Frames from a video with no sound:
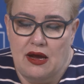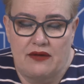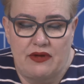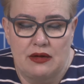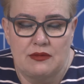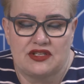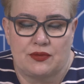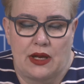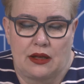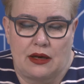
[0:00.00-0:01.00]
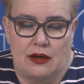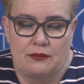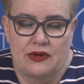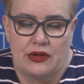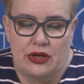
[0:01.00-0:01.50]
I very much
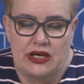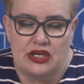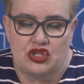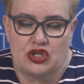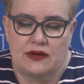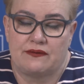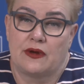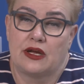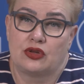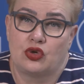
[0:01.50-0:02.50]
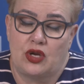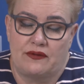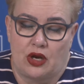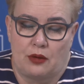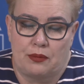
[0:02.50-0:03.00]
welcome the initiative to
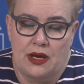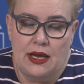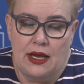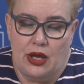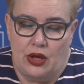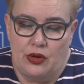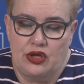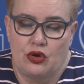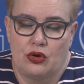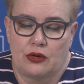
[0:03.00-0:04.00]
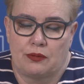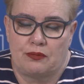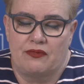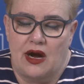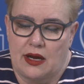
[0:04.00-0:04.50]
develop a
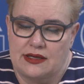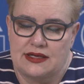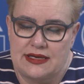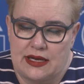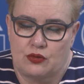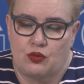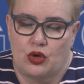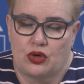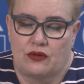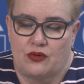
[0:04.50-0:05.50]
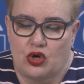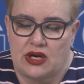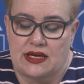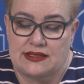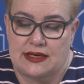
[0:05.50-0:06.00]
Europe-wide network of
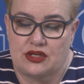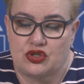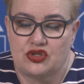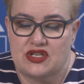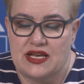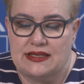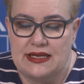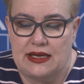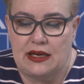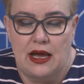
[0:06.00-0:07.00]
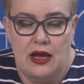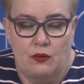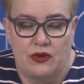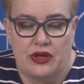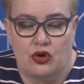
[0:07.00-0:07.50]
organizations that deal
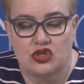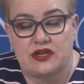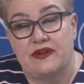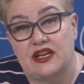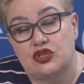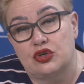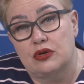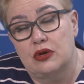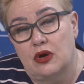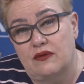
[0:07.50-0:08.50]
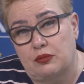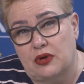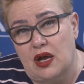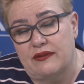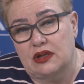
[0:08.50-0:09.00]
with the conservation of a
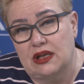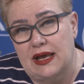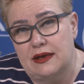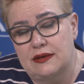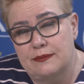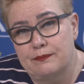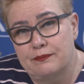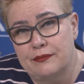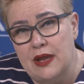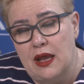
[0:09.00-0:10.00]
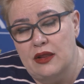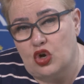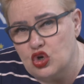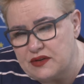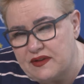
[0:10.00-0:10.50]
private land. The
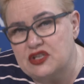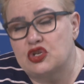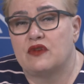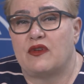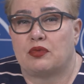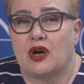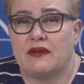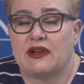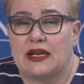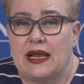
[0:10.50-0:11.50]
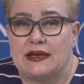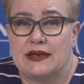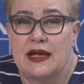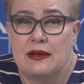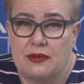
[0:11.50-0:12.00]
conservation of a private land,
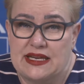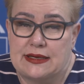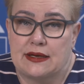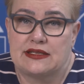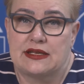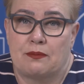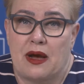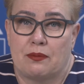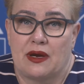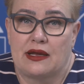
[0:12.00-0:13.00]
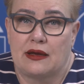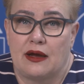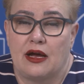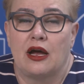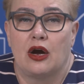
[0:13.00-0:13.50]
besides the
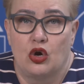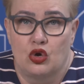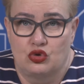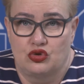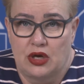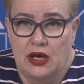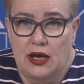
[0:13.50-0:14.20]
public-owned